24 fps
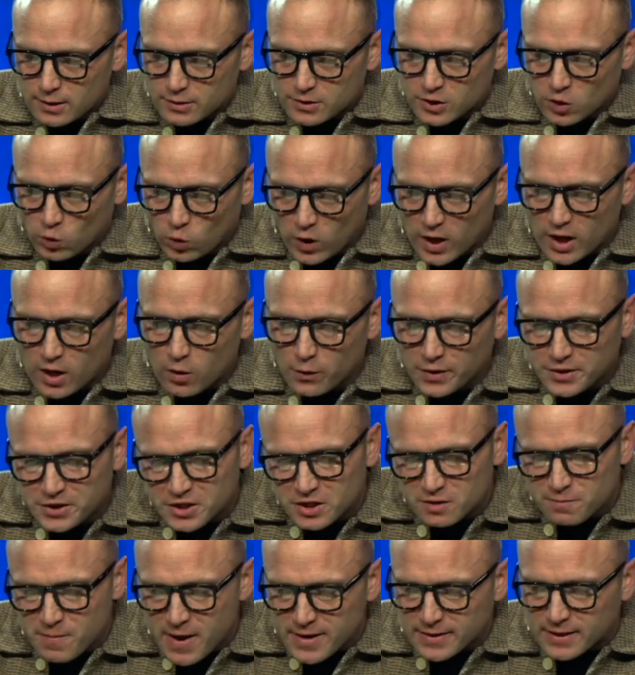And so why don't we
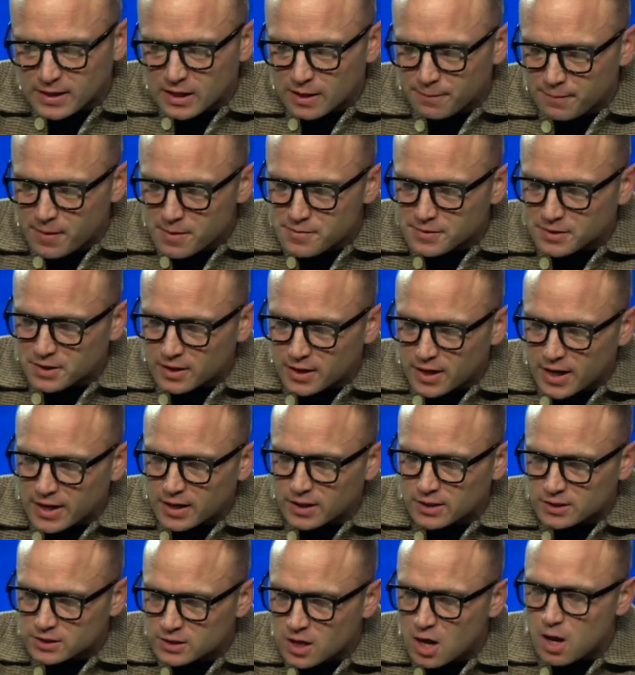just make the commitment
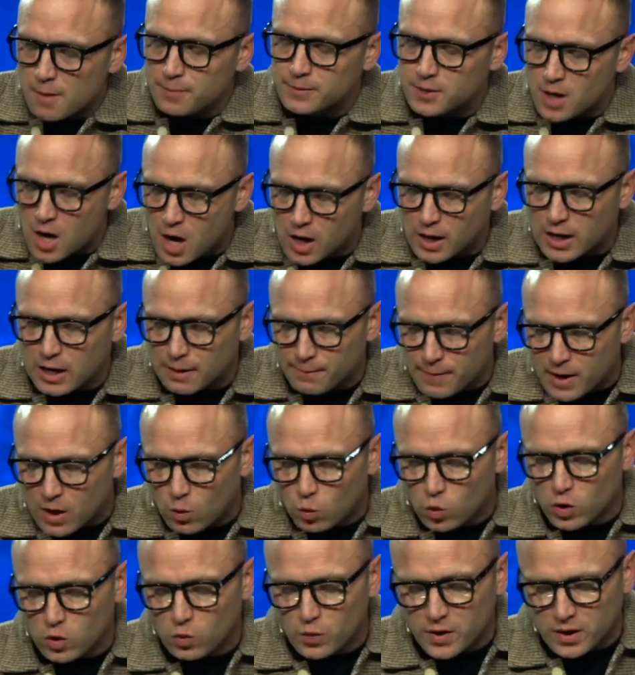today to stop talking
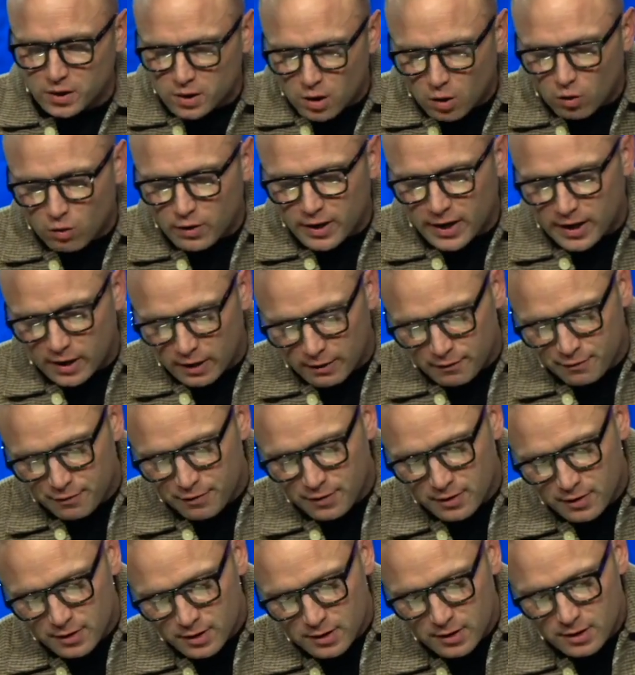about what we don't
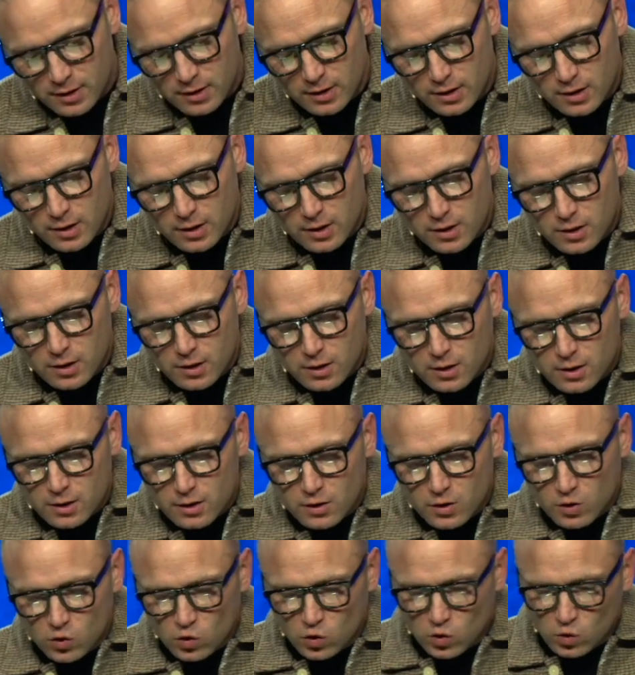have,
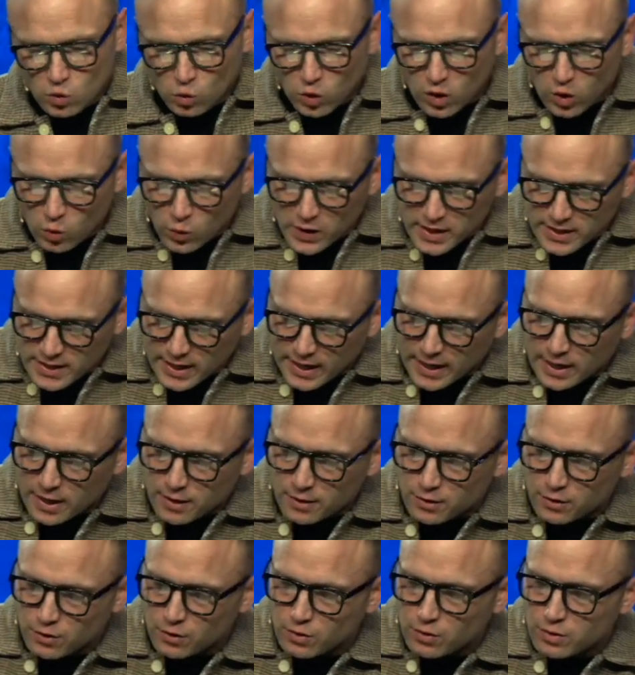what we
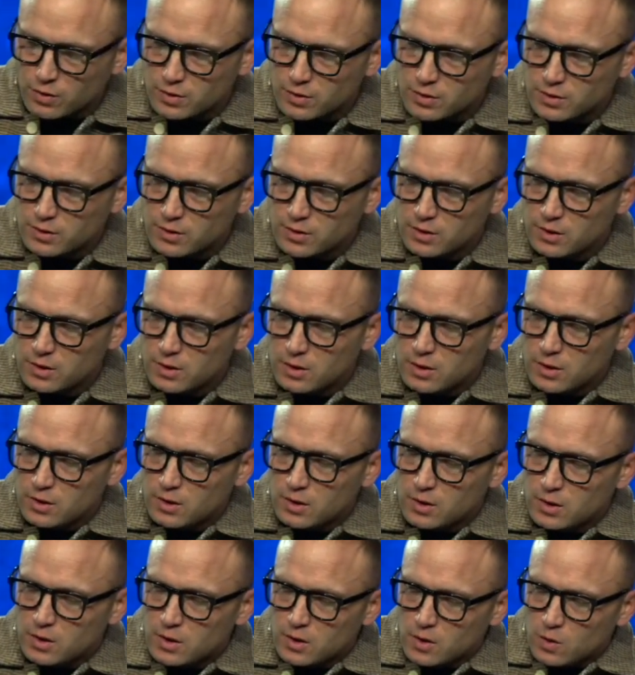can't do?
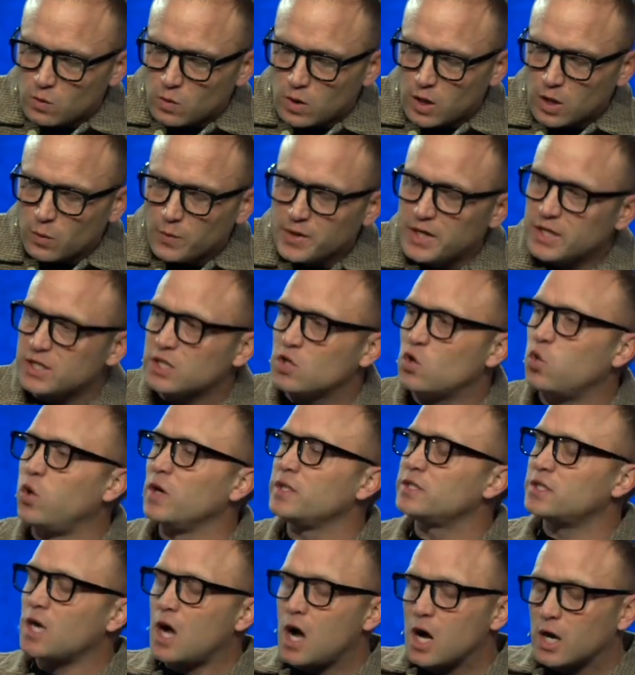Why don't we just
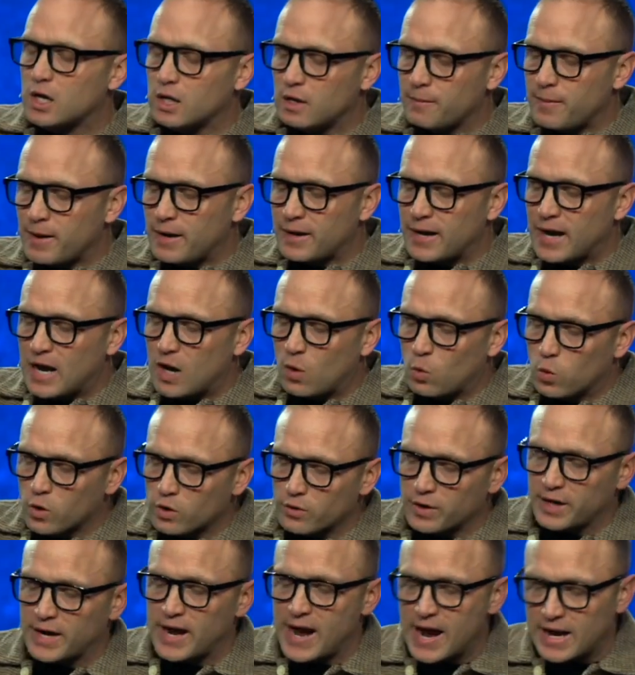quit talking about how
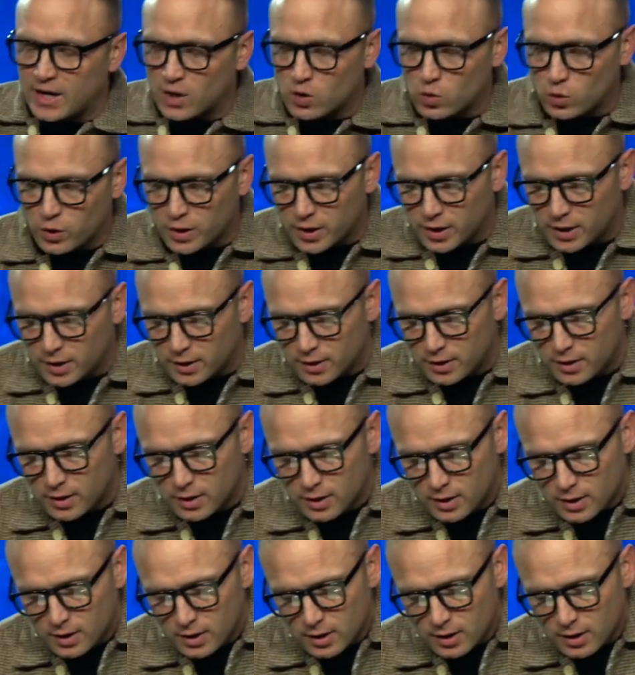we're inadequate and